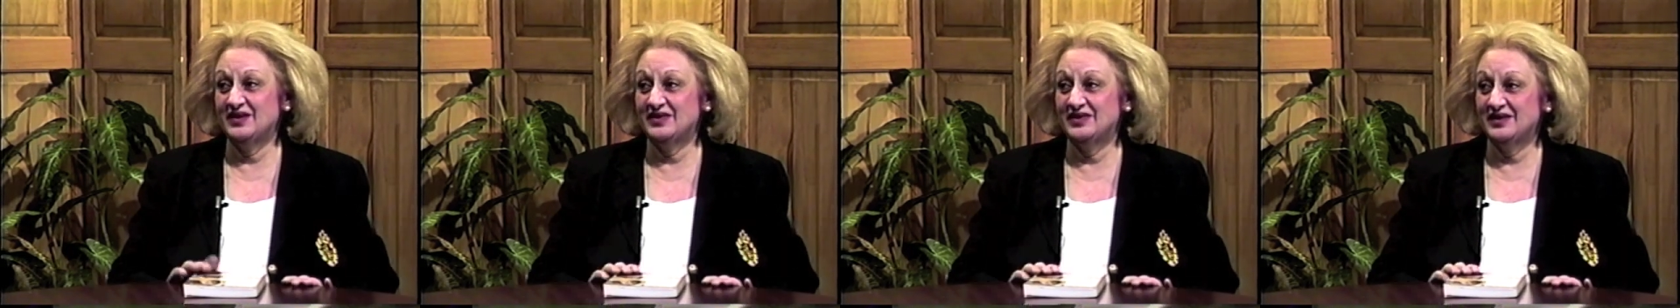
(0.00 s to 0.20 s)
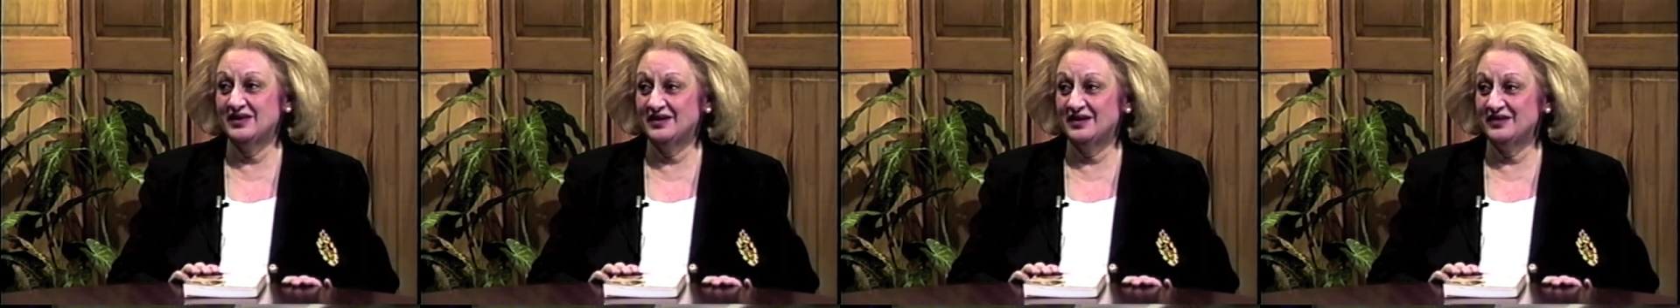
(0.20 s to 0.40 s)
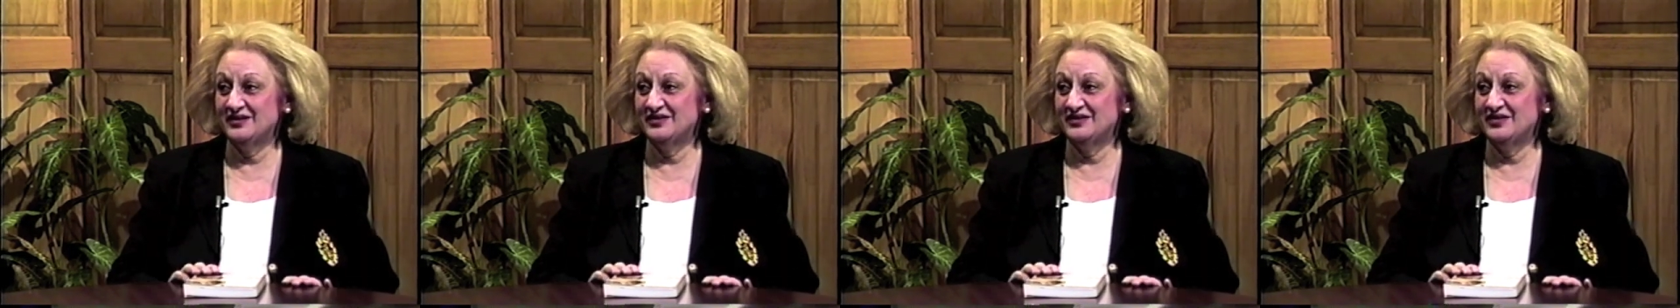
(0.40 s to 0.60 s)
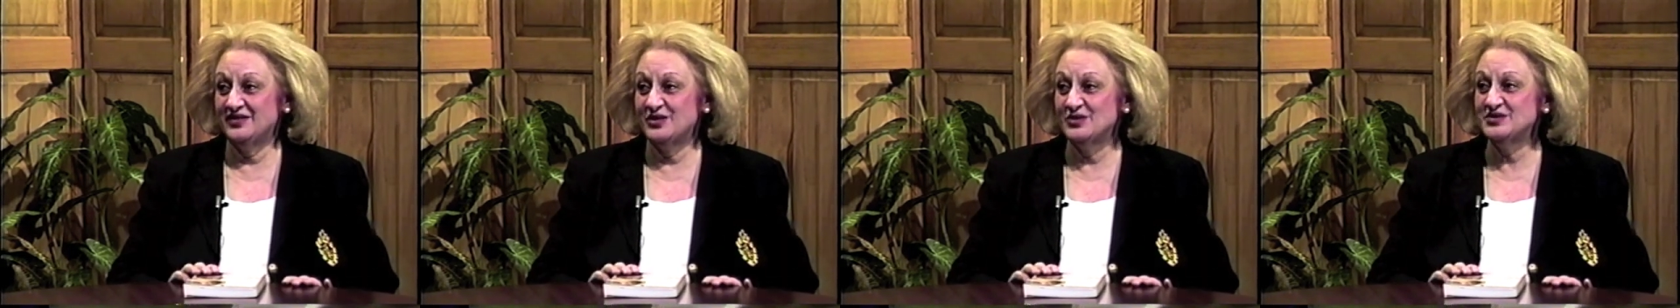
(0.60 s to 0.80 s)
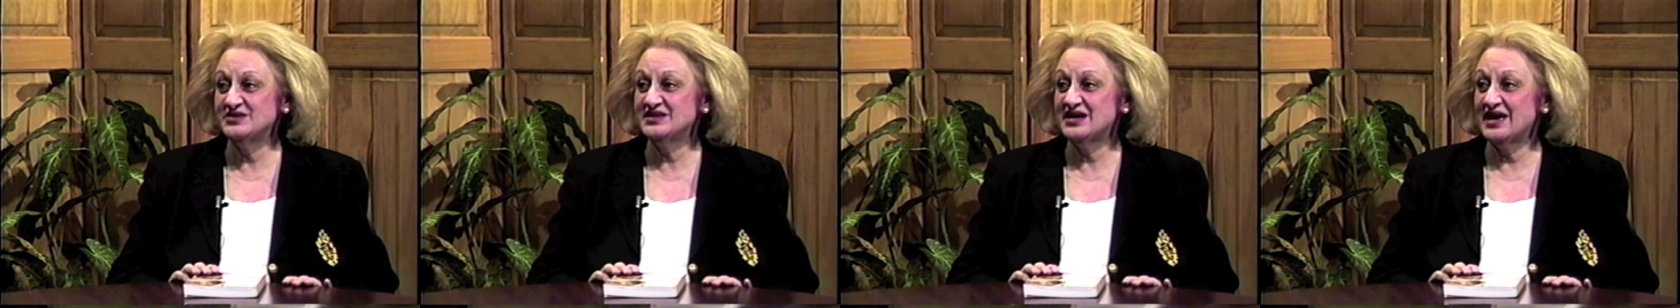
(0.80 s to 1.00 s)
the,
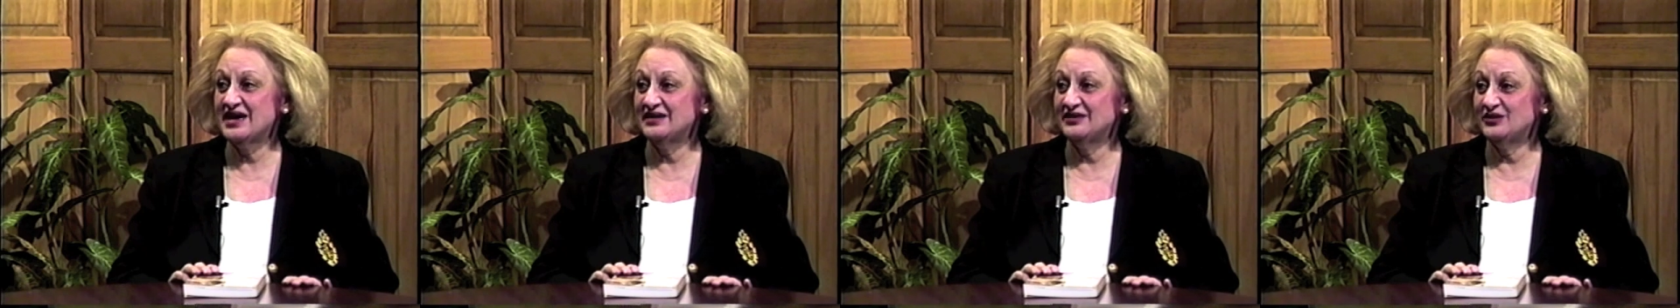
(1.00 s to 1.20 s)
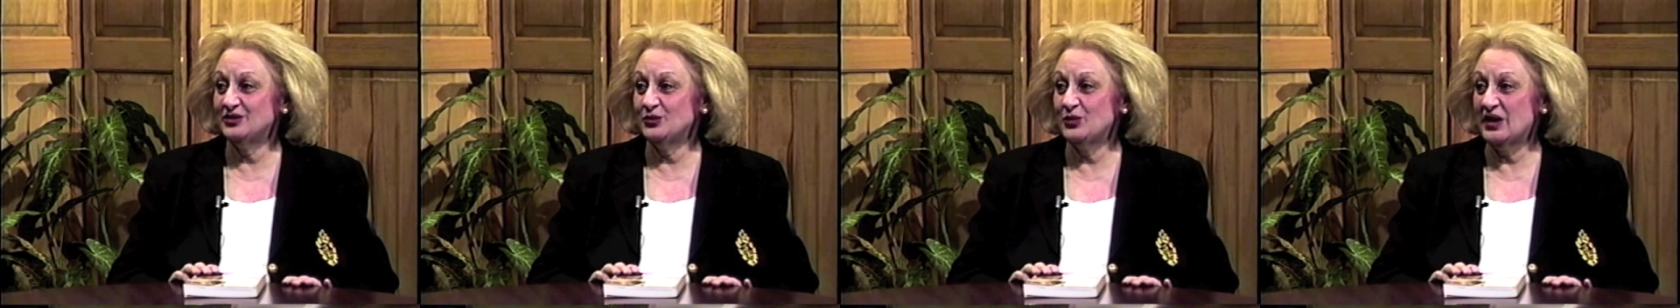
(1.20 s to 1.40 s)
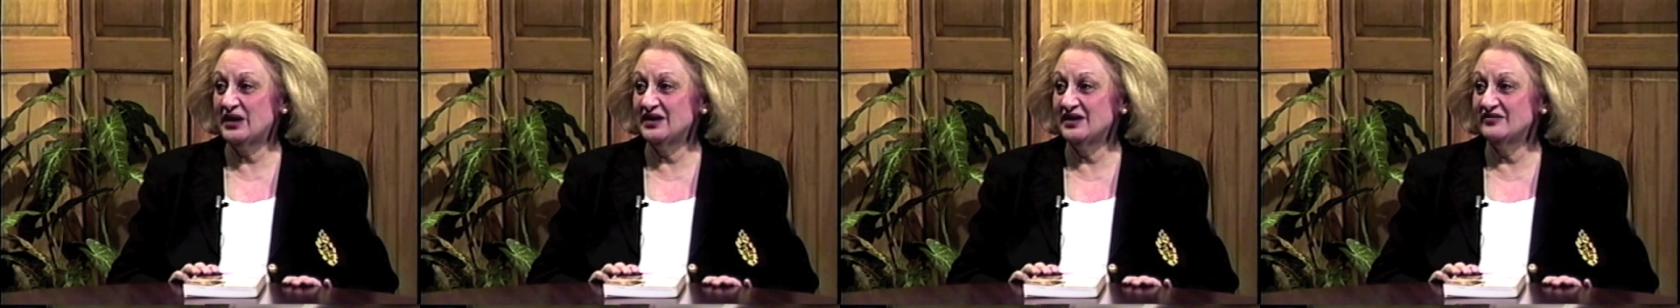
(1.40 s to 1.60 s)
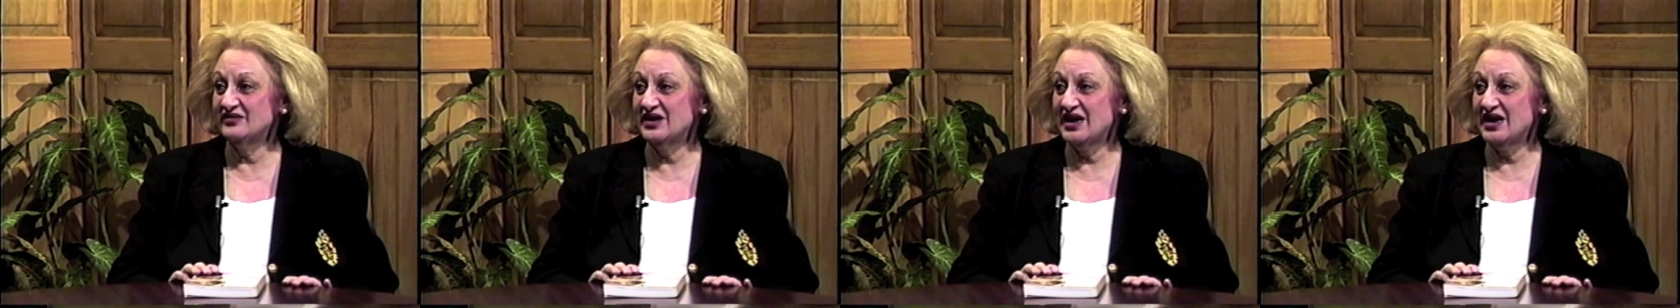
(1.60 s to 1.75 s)
those at the wedding of